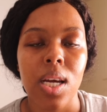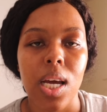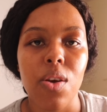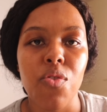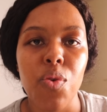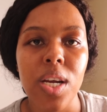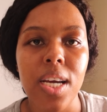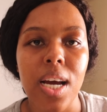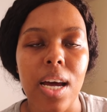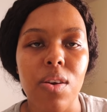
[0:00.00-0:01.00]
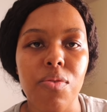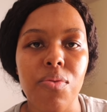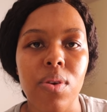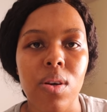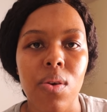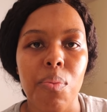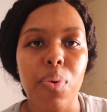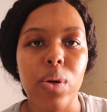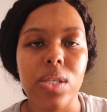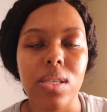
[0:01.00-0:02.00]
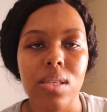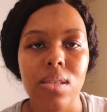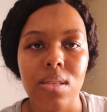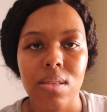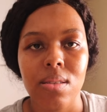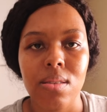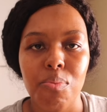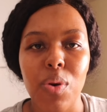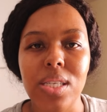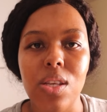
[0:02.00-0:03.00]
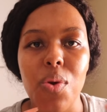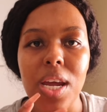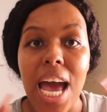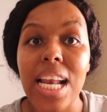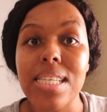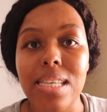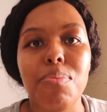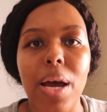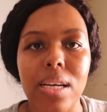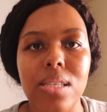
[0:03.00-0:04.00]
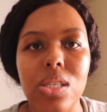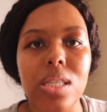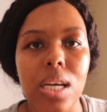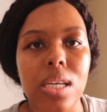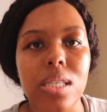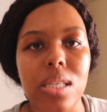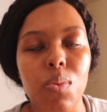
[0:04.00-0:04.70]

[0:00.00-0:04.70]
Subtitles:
it really kind of brings the reality back into things,